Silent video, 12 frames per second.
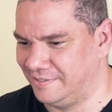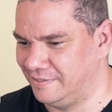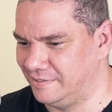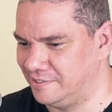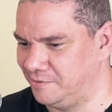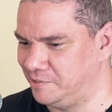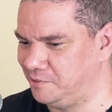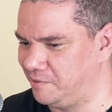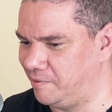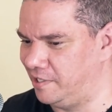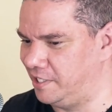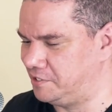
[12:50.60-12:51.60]
so we talk
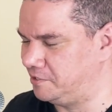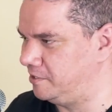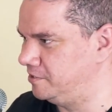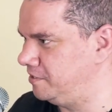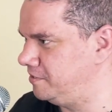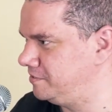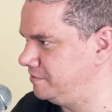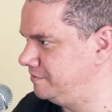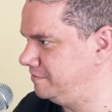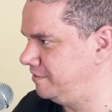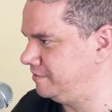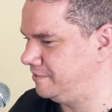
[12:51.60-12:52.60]
about electric cars a lot.
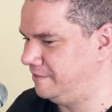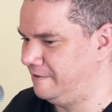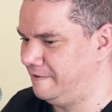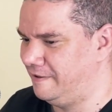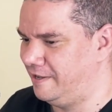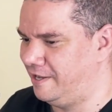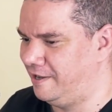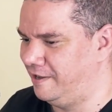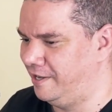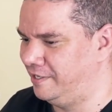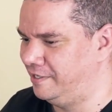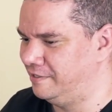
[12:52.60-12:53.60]
Right?
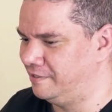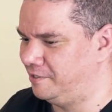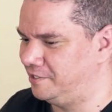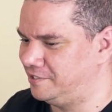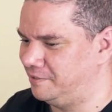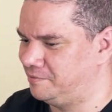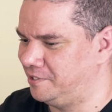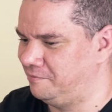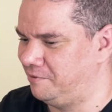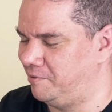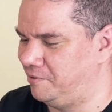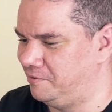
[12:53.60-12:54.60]
And the last episode
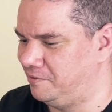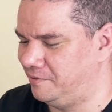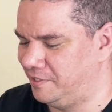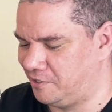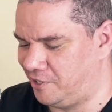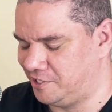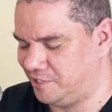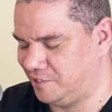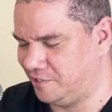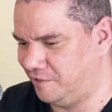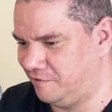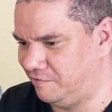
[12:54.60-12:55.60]
we went through the
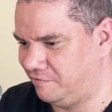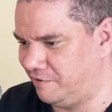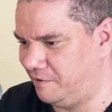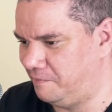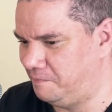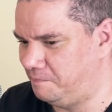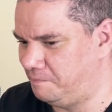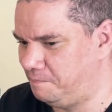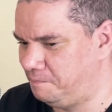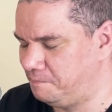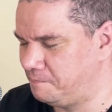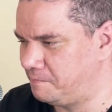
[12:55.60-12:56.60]
costs of
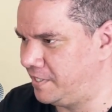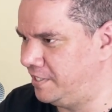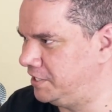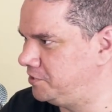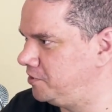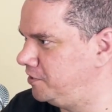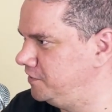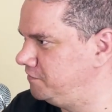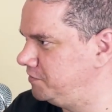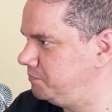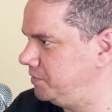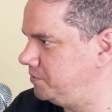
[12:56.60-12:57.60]
electric cars
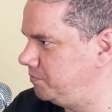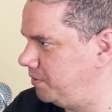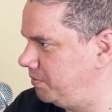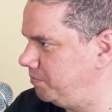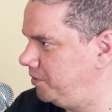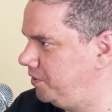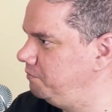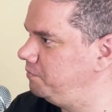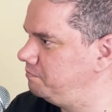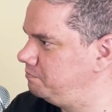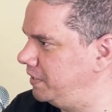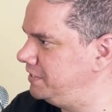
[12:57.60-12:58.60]
versus petrol, blah blah blah.
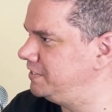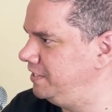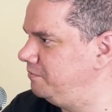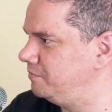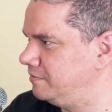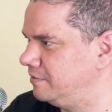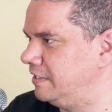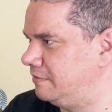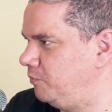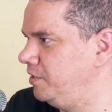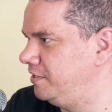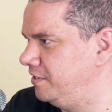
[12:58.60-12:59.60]
And basically,
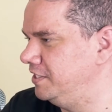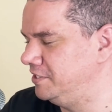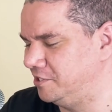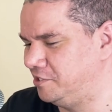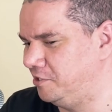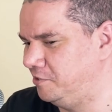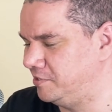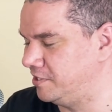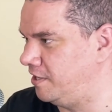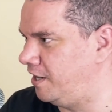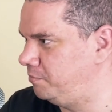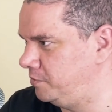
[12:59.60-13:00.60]
one of the things it showed was
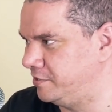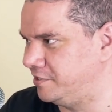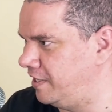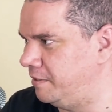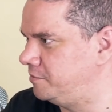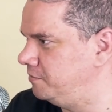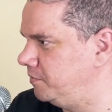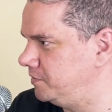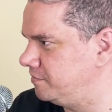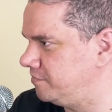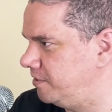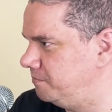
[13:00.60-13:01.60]
that hybrid is an absolute
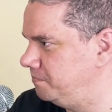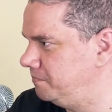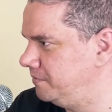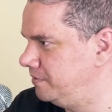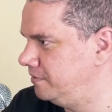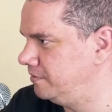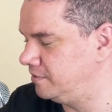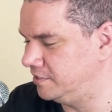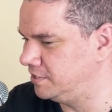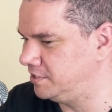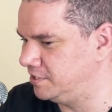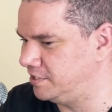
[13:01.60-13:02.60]
waste of time. Because
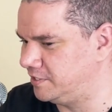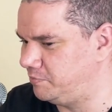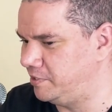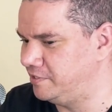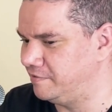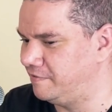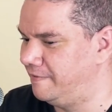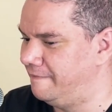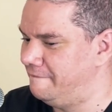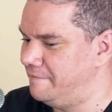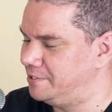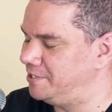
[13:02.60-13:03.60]
it's just expensive.
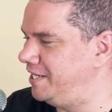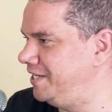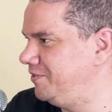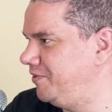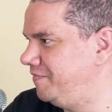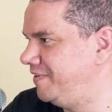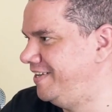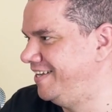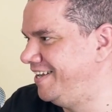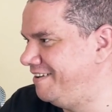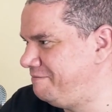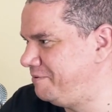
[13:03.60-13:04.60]
So Land Rover
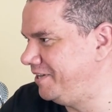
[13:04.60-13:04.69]
put